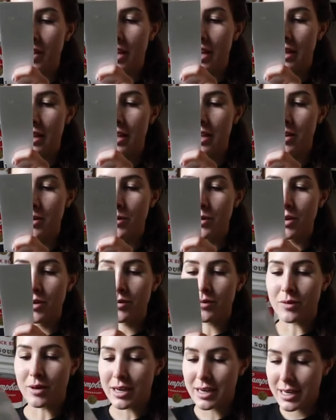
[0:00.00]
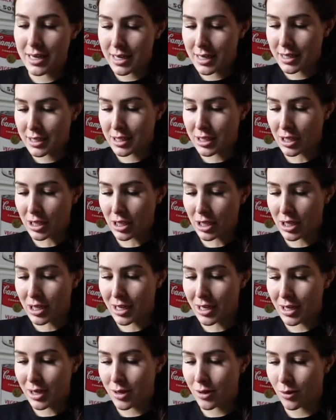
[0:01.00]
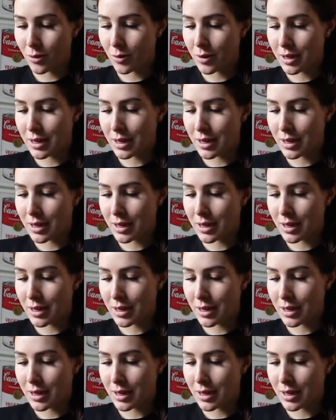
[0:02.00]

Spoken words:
and then we're ready to go.